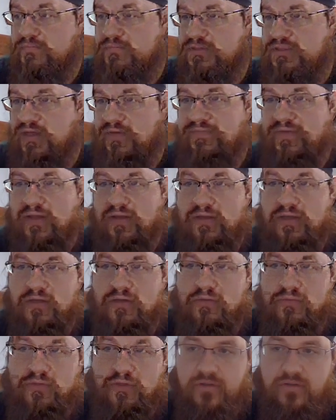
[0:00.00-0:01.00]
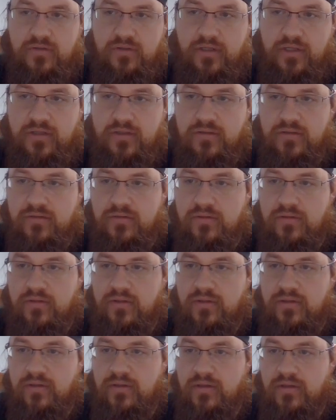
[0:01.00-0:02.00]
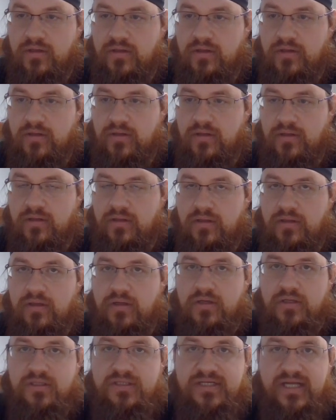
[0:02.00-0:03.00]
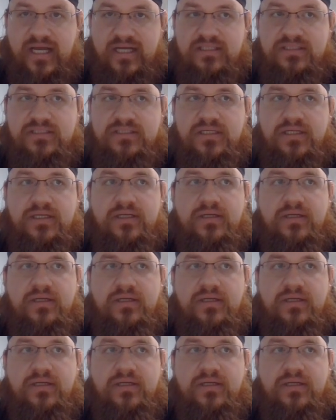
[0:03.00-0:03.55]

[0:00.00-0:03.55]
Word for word: stuff at you know your your your desk.